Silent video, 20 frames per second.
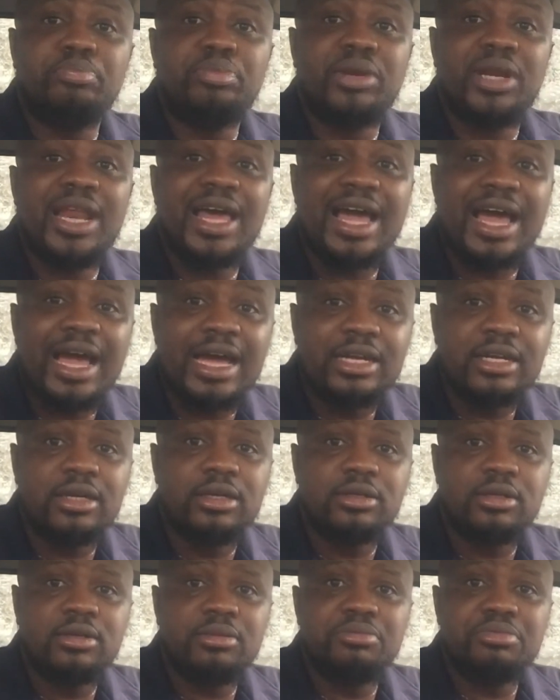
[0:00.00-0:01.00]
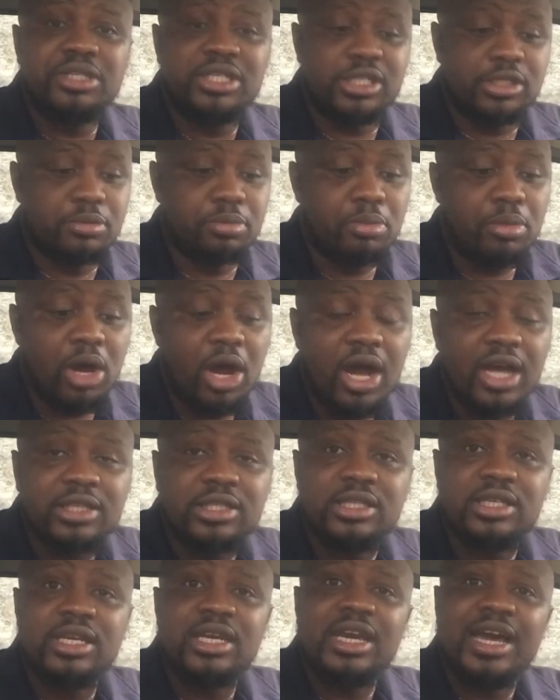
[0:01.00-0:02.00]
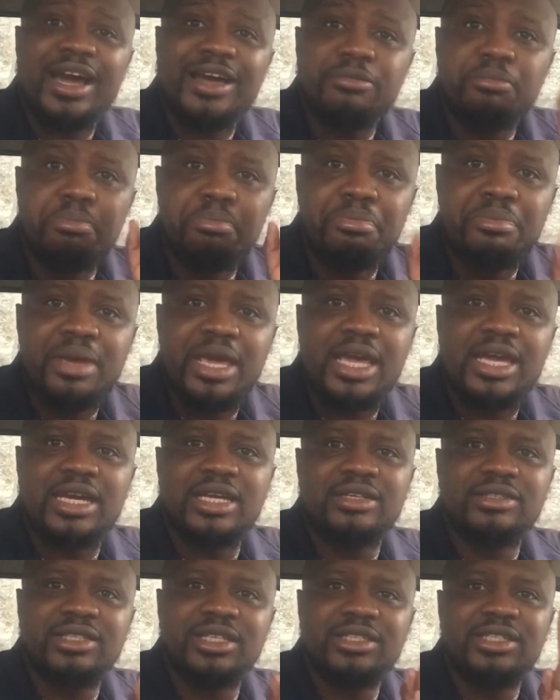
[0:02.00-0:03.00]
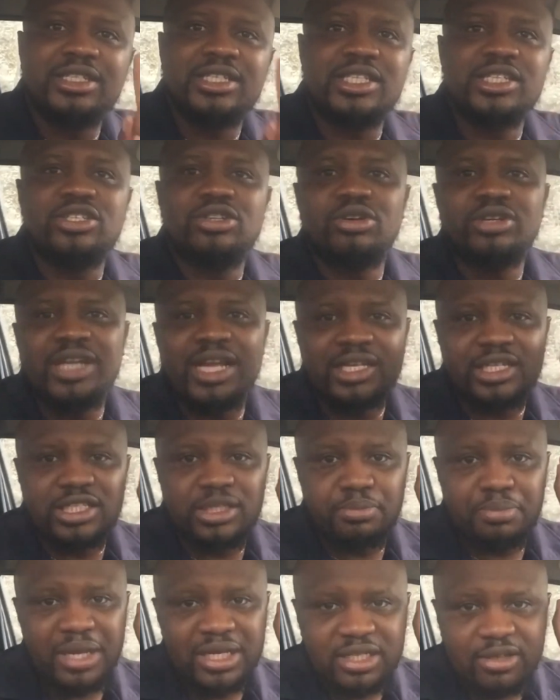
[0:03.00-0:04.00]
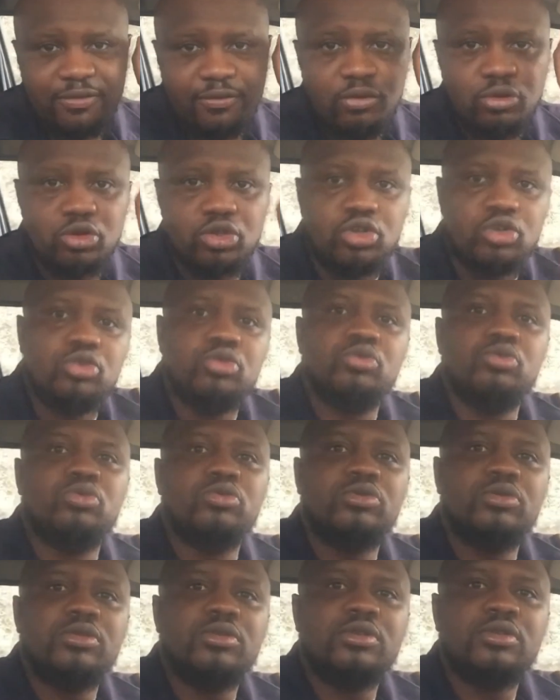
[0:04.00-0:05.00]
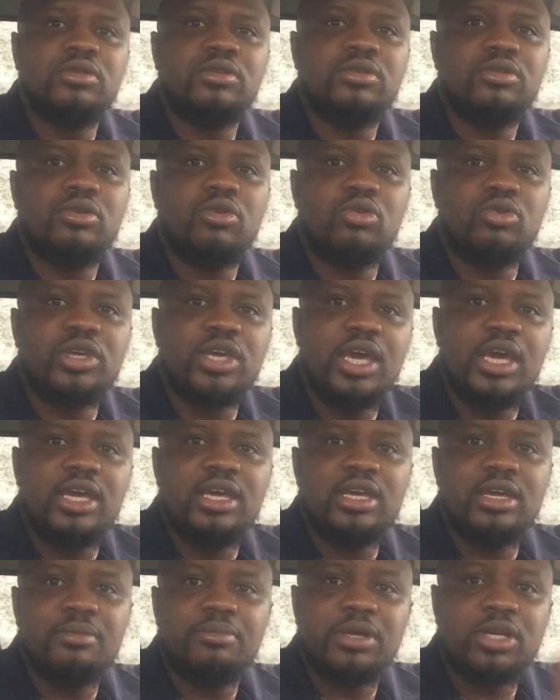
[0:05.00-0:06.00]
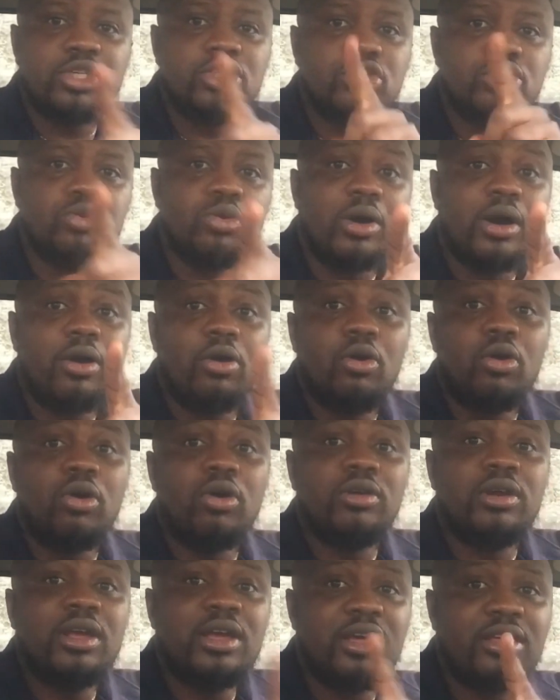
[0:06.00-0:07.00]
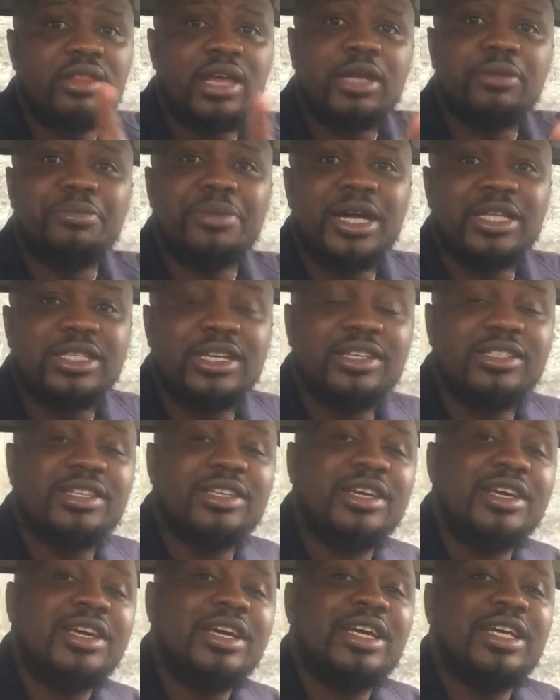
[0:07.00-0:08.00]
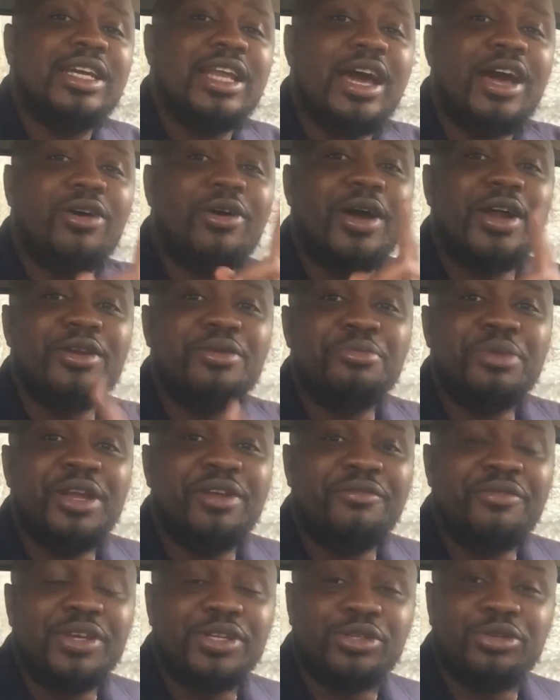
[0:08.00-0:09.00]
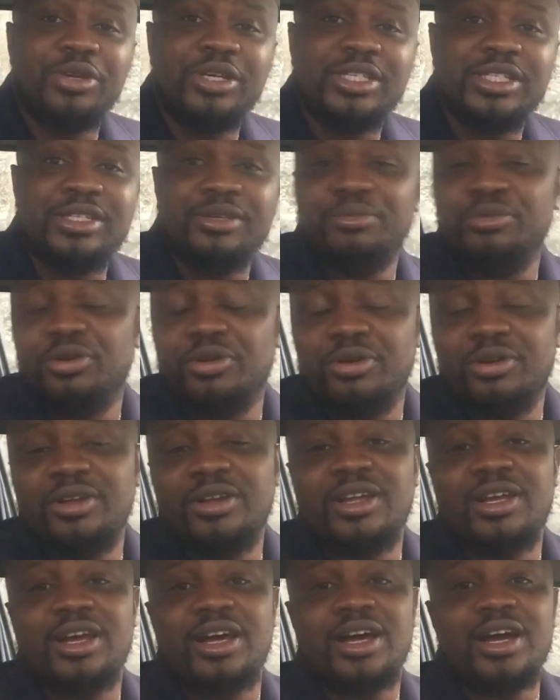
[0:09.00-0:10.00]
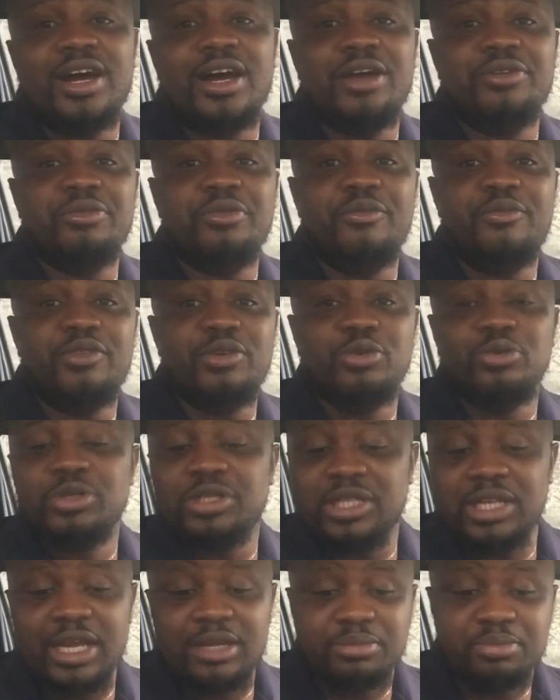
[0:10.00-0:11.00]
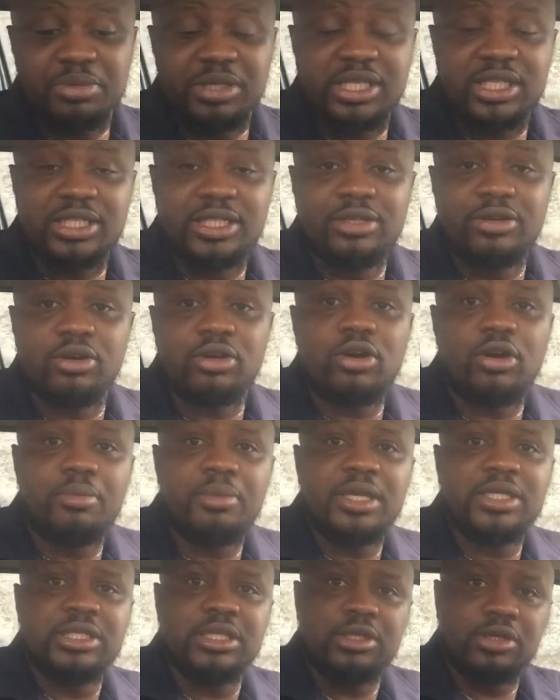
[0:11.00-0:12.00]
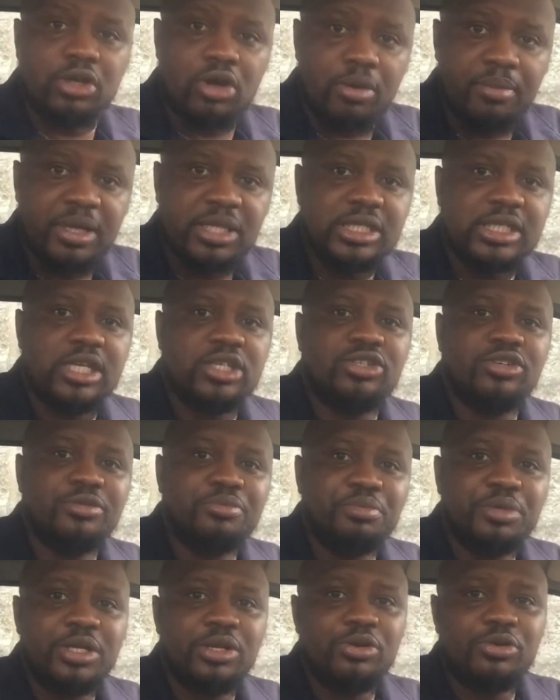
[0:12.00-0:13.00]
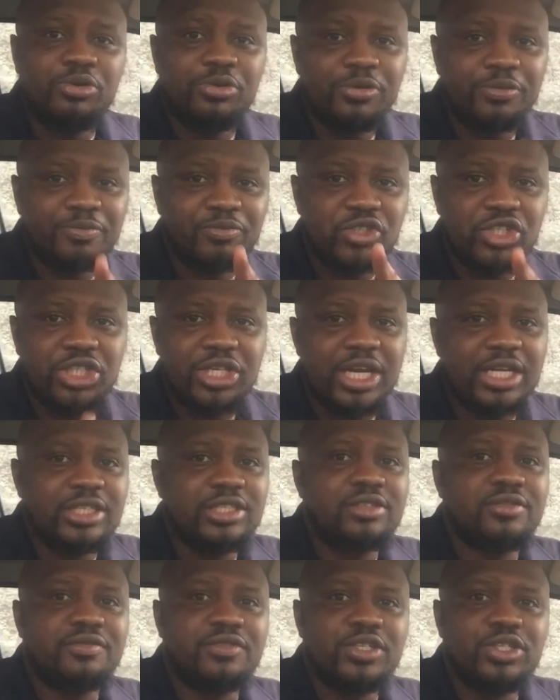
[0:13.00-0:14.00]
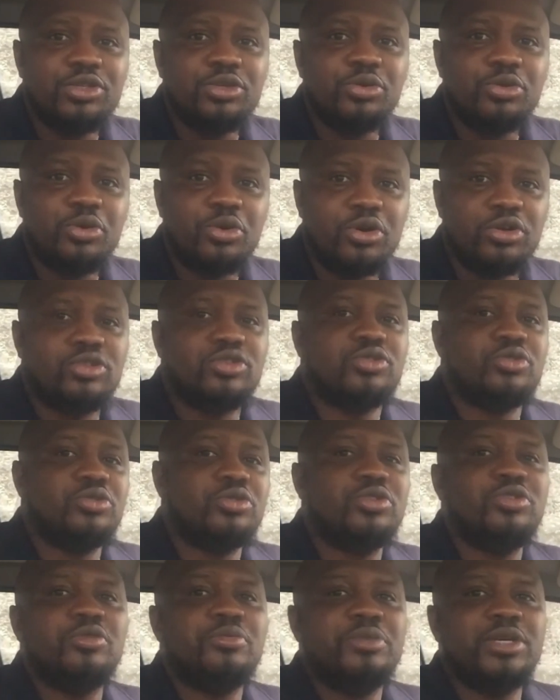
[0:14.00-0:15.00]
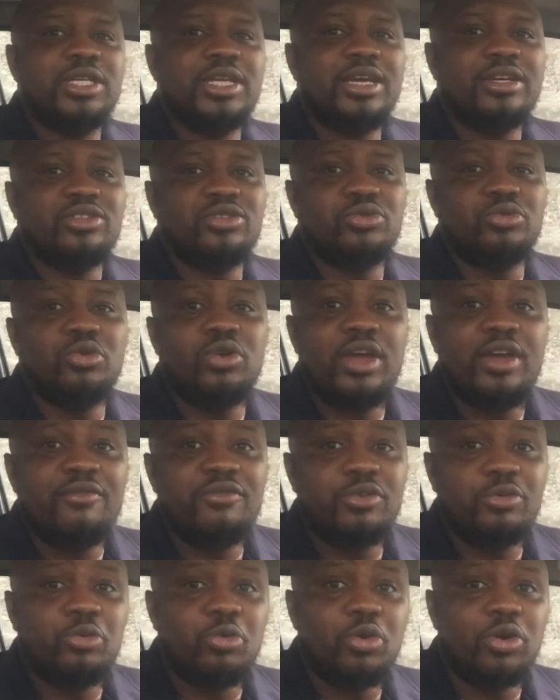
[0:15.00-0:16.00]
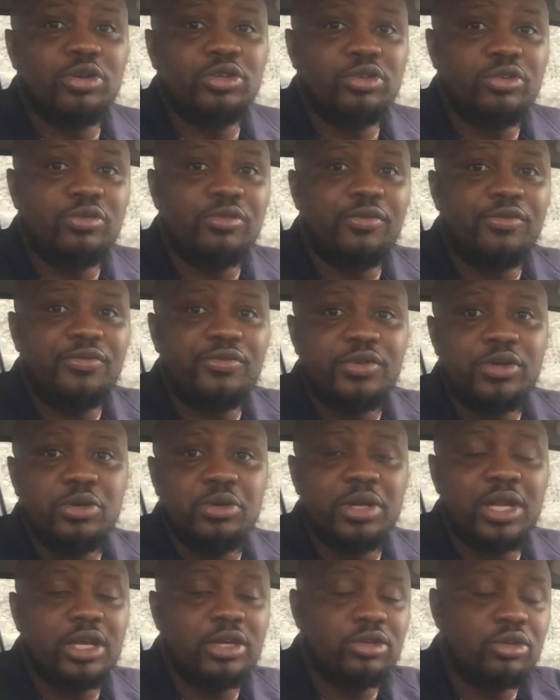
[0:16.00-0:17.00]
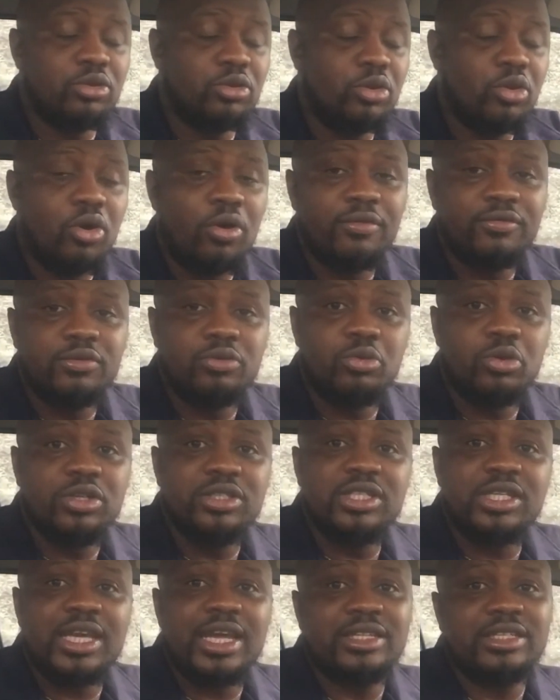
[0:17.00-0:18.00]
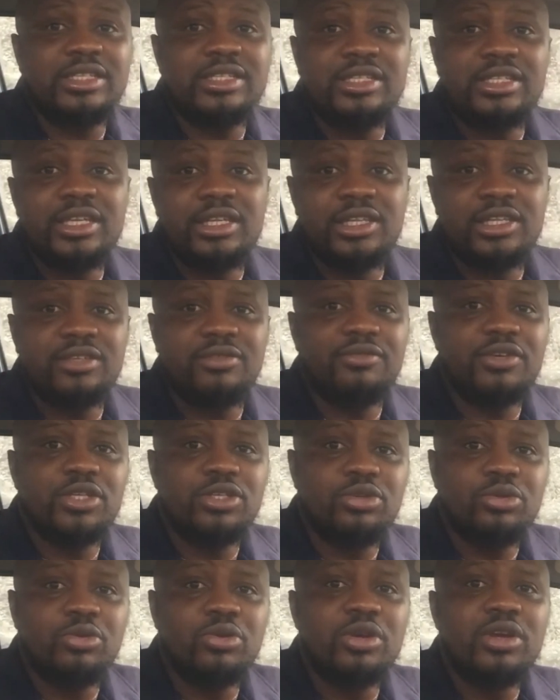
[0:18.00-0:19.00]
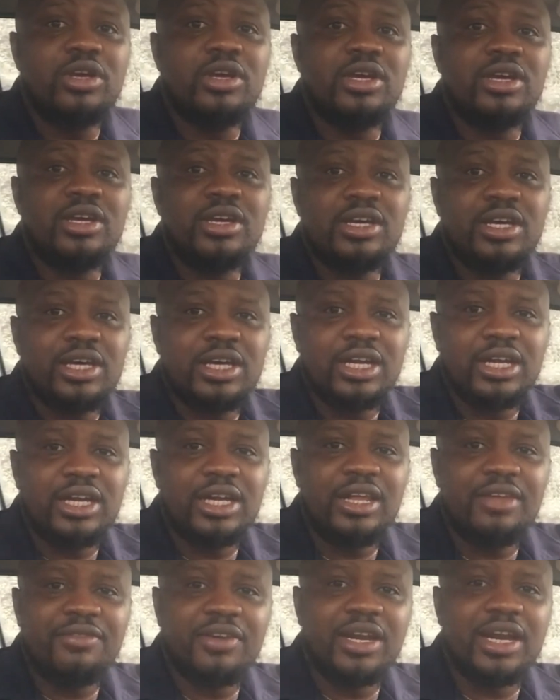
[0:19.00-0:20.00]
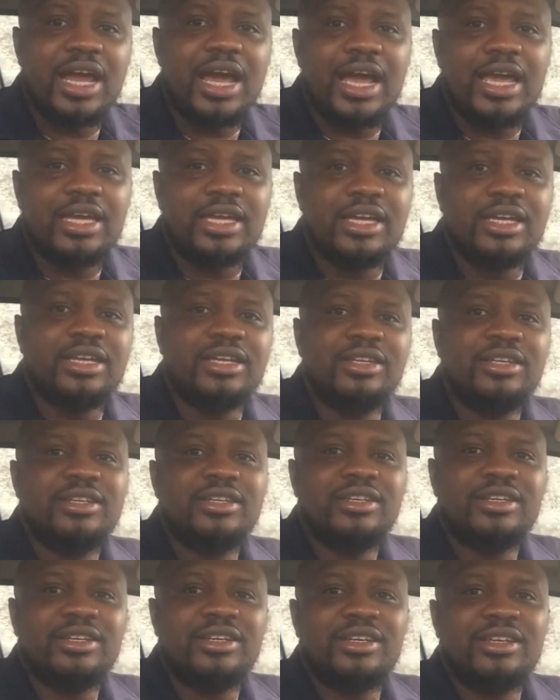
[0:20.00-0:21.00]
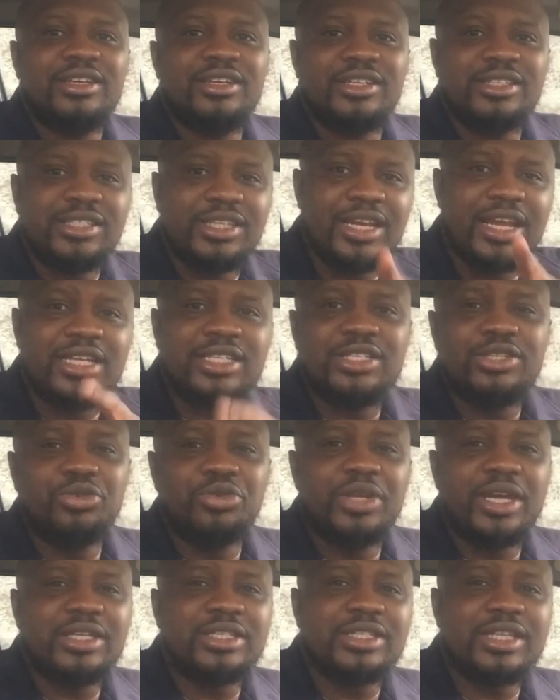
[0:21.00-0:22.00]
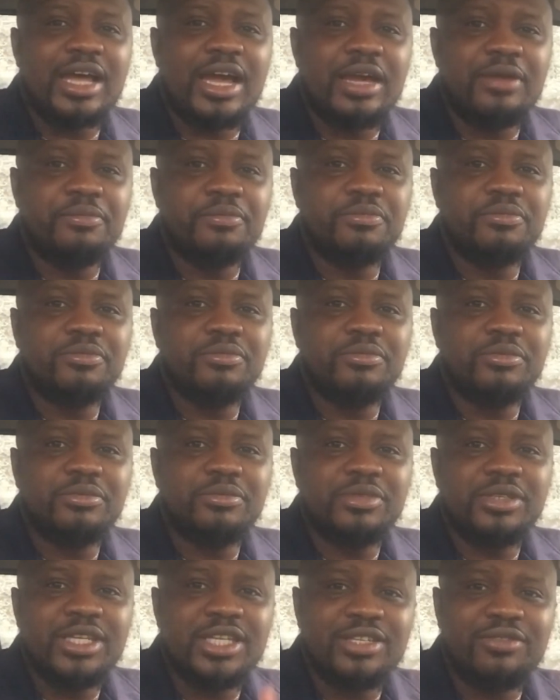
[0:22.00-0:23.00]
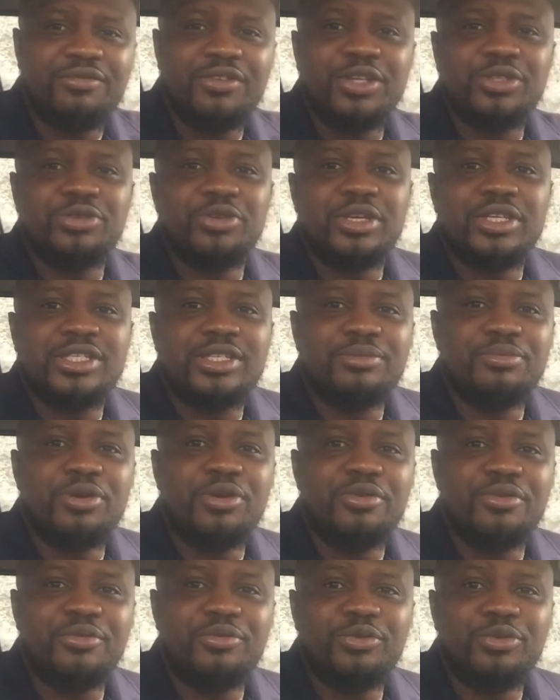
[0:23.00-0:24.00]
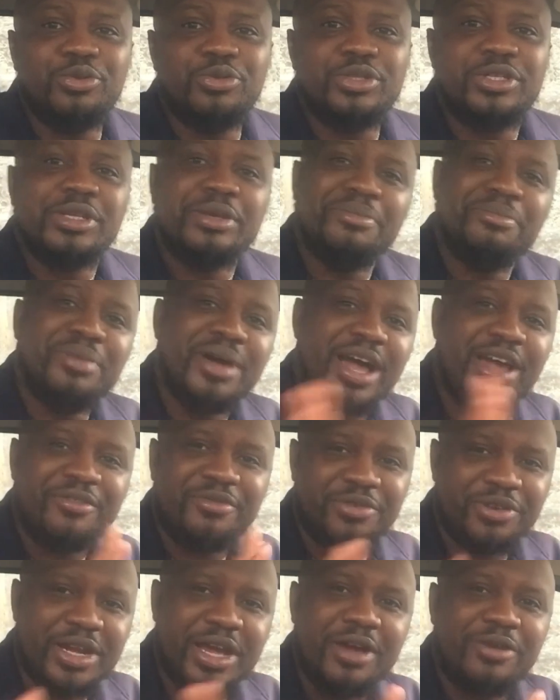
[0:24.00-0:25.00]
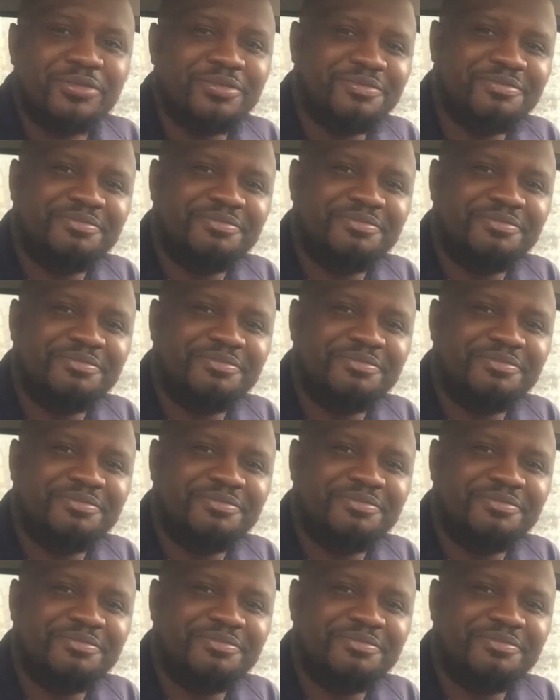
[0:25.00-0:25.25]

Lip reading: Plan, be smart, and make the decision that is best for you. Okay, because you are all that matters. Now I remain Victor Esibo. Reviews. Let me see your comments in the comment section below. Share this video on social media so everyone you feel your loved ones can see this video. Leave a like. Till I see you next time, it's Victor Esibo Reviews. Bye for now.